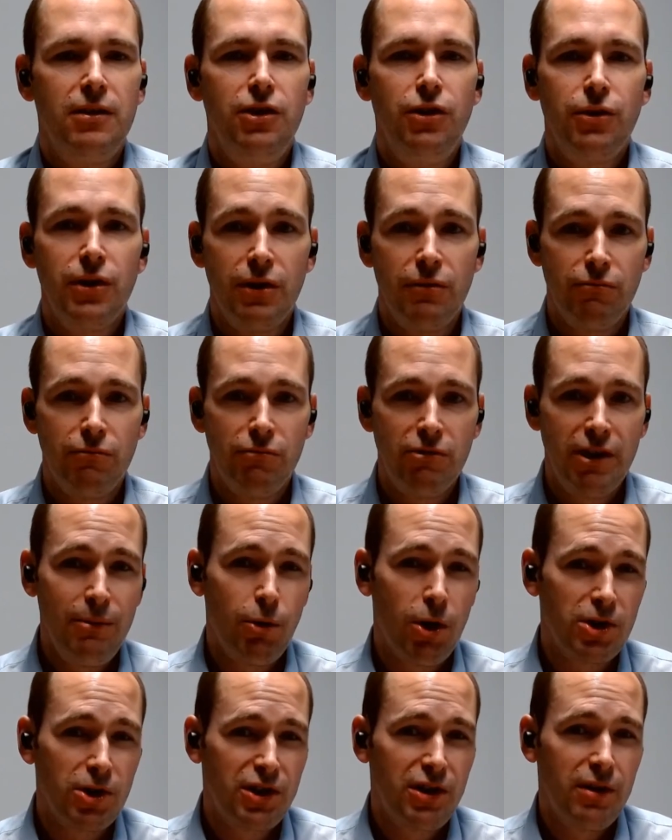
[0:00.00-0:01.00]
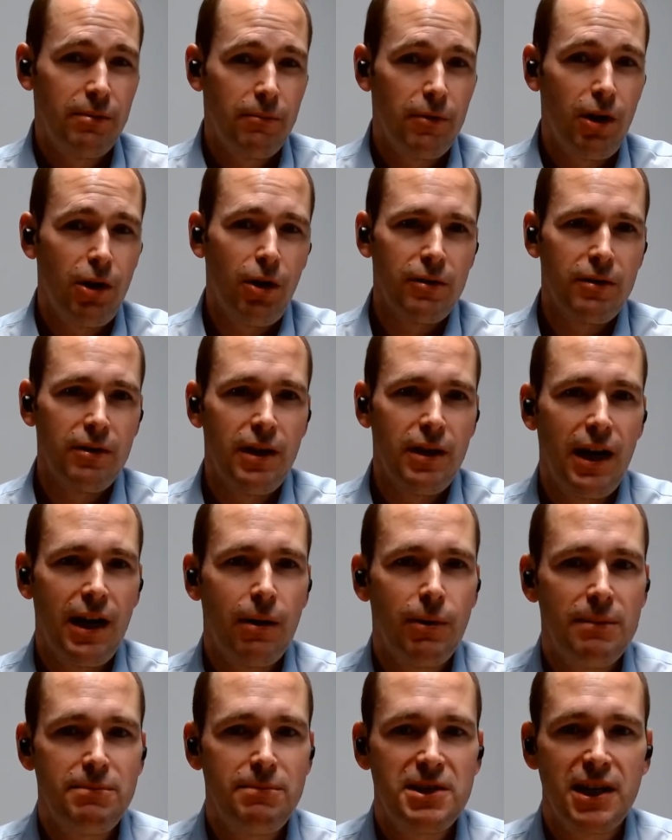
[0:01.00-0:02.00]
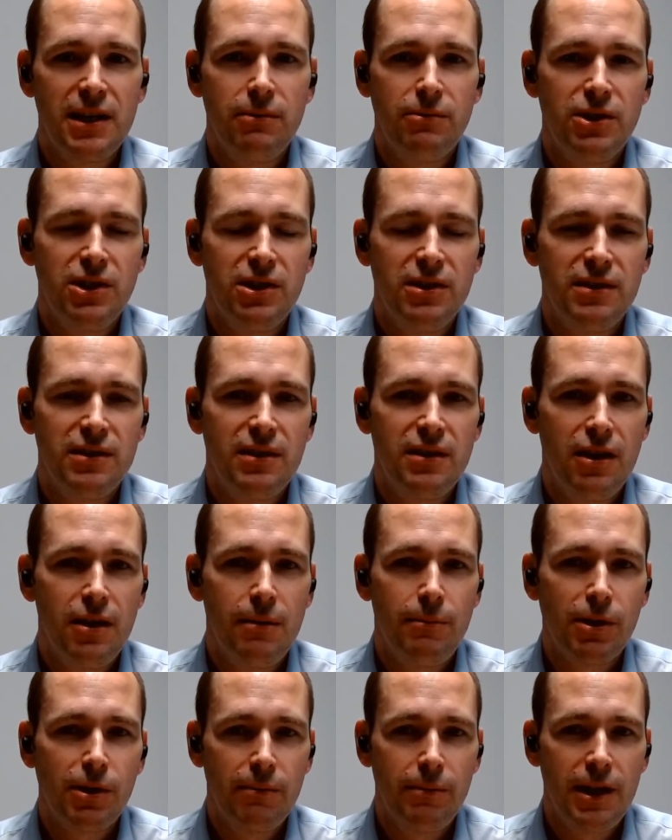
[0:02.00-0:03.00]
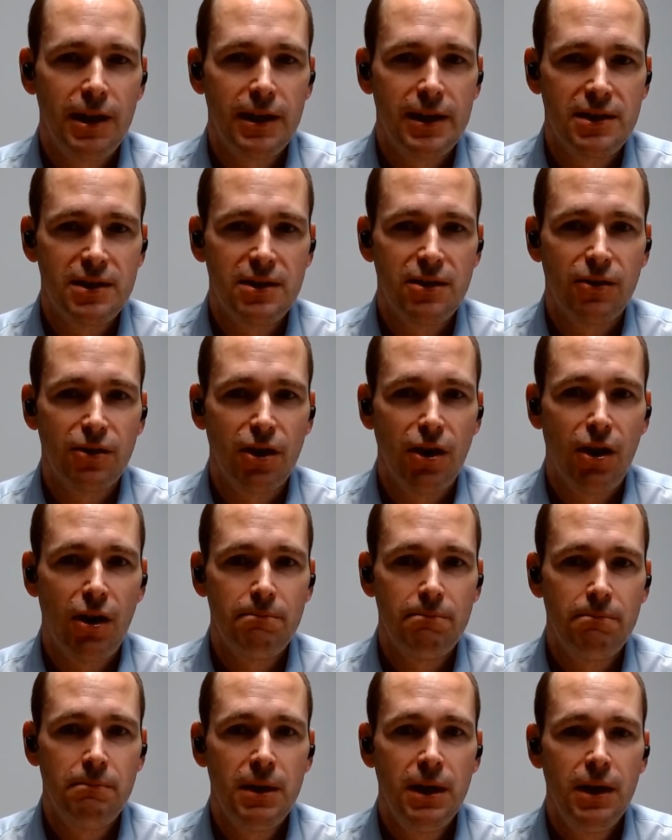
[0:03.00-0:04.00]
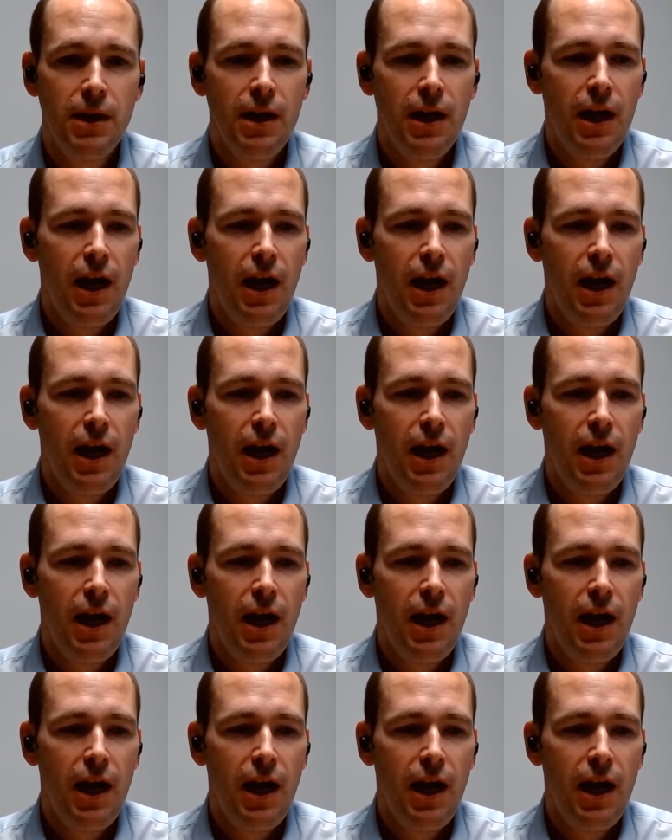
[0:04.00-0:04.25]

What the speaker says: you can rewatch them on our website, which is thermalcompliance.com,